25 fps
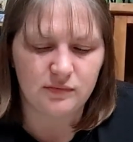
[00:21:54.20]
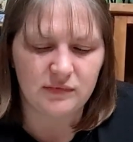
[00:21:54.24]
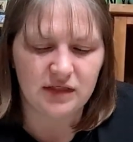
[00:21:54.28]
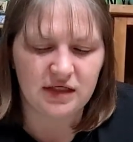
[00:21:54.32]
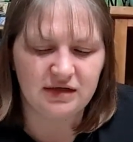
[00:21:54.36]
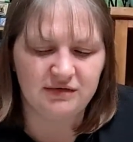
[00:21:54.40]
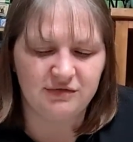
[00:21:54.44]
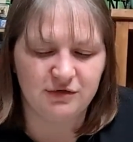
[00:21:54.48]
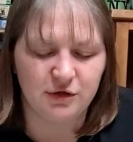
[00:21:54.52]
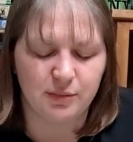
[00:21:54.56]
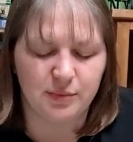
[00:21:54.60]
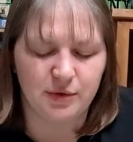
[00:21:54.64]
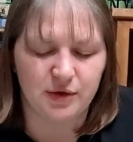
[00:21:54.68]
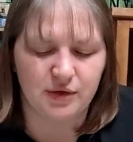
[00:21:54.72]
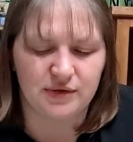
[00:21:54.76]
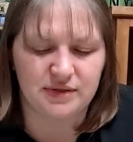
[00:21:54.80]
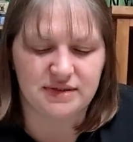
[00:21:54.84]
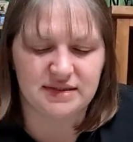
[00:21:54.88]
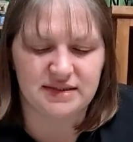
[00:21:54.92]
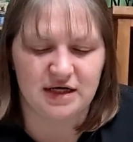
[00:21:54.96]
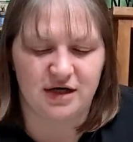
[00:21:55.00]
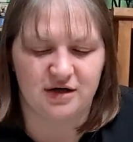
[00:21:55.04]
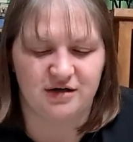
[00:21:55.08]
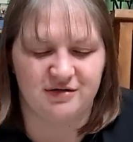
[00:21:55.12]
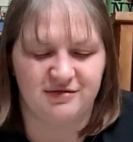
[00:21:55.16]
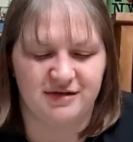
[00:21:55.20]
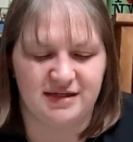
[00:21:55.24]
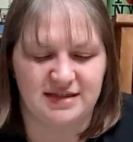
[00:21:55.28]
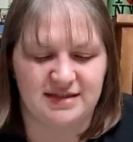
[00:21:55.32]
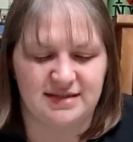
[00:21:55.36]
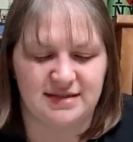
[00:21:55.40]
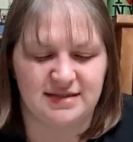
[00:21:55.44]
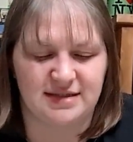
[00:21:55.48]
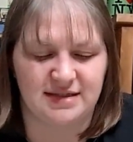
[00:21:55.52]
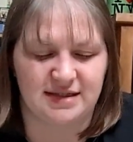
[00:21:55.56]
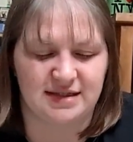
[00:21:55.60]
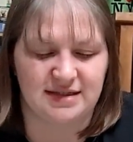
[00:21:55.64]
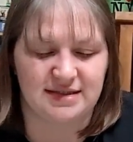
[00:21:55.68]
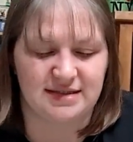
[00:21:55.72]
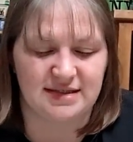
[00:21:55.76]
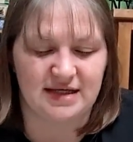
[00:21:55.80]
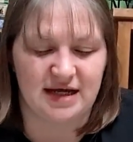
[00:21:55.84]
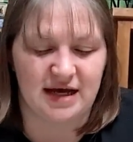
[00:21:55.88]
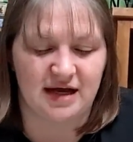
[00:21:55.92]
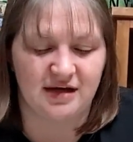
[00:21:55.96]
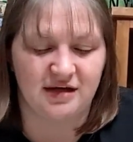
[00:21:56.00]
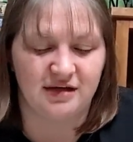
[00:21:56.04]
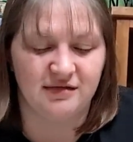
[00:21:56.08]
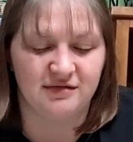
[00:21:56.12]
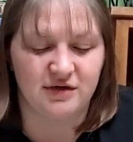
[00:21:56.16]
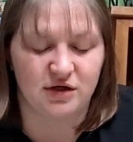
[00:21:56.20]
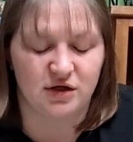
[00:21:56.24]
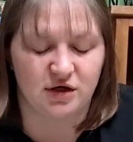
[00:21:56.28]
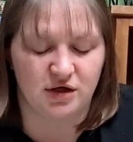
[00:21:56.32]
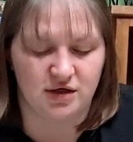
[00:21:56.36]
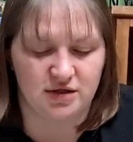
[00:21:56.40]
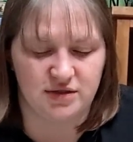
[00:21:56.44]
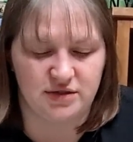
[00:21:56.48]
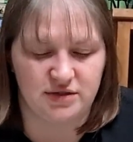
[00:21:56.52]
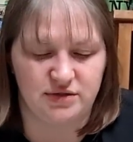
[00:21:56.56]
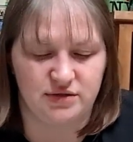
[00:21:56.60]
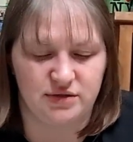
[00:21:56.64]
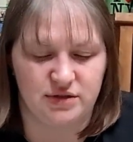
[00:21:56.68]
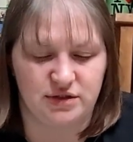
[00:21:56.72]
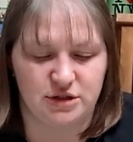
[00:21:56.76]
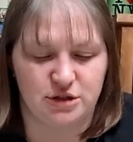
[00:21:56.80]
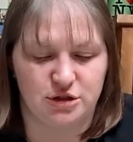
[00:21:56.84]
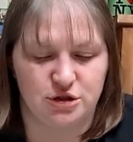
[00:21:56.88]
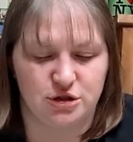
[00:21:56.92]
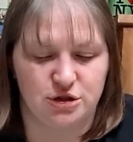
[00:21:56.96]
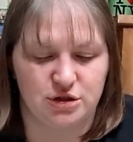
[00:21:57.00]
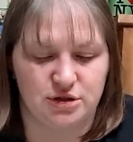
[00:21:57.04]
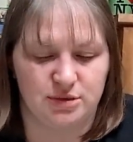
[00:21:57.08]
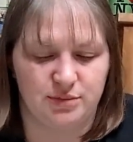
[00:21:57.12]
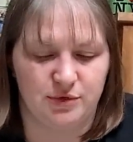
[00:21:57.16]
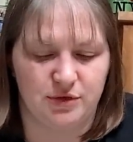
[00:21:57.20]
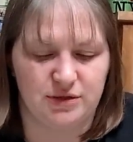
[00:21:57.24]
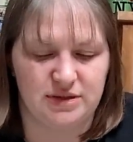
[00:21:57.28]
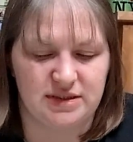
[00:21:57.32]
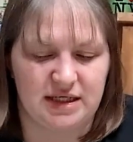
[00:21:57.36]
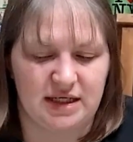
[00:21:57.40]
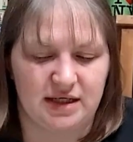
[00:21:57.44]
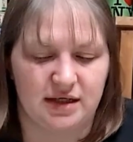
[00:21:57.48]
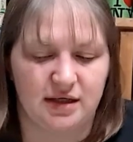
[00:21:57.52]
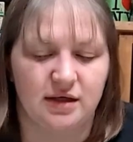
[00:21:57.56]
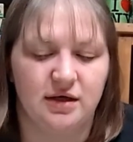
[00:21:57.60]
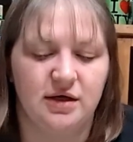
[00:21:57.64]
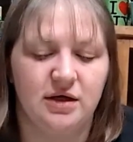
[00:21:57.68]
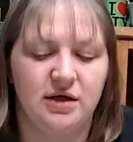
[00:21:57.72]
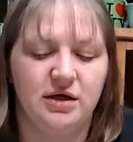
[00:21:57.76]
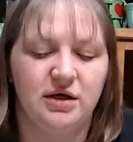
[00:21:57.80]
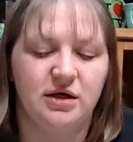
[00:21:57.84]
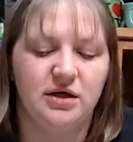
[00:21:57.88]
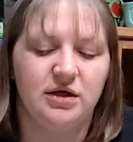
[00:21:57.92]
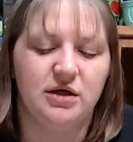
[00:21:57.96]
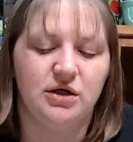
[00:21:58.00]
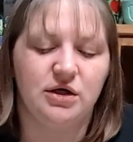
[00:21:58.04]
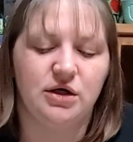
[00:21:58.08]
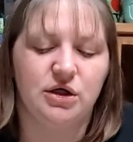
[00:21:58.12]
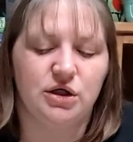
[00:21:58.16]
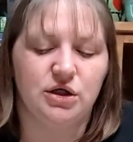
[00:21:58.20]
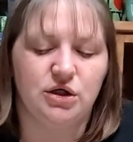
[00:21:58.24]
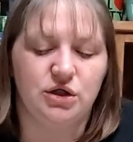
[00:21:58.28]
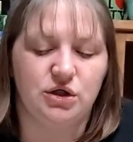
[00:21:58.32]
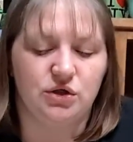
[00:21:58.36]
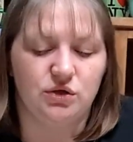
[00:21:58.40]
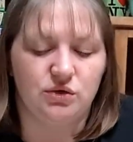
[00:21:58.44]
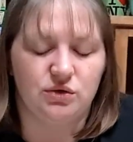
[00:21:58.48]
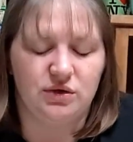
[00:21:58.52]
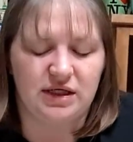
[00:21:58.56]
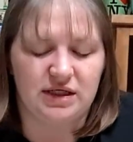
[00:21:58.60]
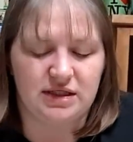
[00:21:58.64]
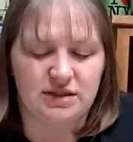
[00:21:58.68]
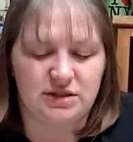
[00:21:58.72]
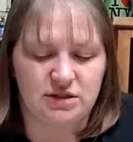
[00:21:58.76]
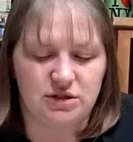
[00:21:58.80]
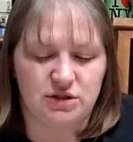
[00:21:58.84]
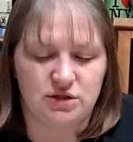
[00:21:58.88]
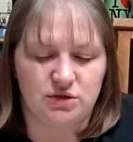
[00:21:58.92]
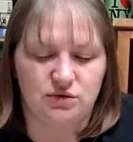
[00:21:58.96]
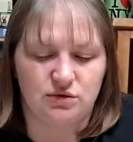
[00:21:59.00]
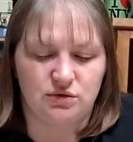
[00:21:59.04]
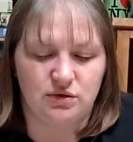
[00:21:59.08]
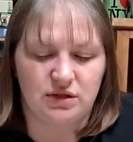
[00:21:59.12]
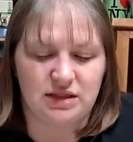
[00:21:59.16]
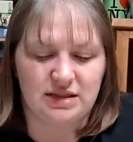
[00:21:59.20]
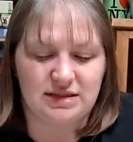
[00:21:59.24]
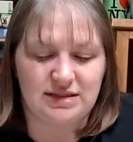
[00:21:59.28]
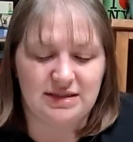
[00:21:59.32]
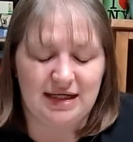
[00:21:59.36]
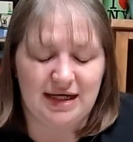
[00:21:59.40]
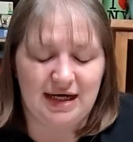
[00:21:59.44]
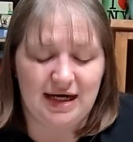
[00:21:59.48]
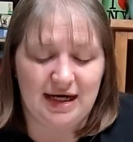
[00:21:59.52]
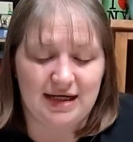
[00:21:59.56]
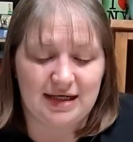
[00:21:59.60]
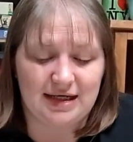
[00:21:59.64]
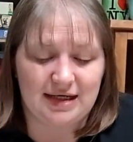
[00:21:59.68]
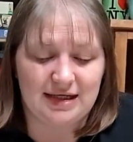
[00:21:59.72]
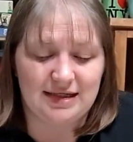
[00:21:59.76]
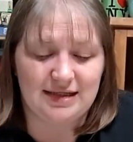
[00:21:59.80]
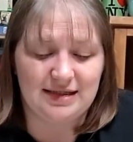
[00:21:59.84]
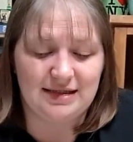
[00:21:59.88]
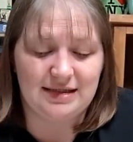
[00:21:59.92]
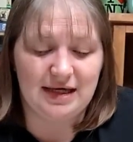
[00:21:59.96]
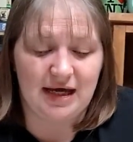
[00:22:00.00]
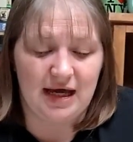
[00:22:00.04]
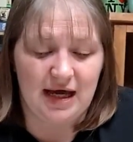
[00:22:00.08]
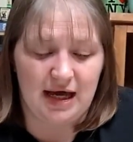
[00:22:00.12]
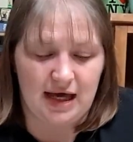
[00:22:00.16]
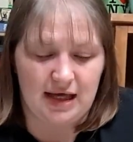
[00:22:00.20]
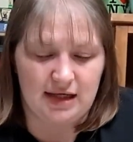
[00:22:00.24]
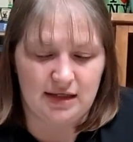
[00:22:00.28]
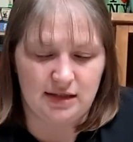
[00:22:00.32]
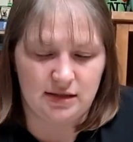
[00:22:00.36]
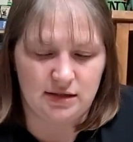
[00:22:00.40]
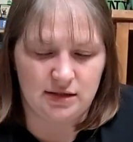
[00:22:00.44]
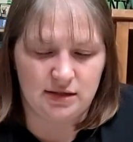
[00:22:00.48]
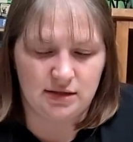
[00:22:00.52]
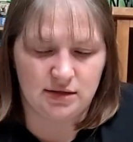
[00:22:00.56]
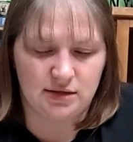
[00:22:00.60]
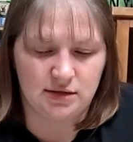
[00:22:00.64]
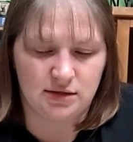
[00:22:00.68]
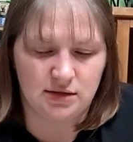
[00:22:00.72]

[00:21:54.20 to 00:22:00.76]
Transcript: If your opponent sacrifices against any of the cards used in your jumbo attack, you get to attack again.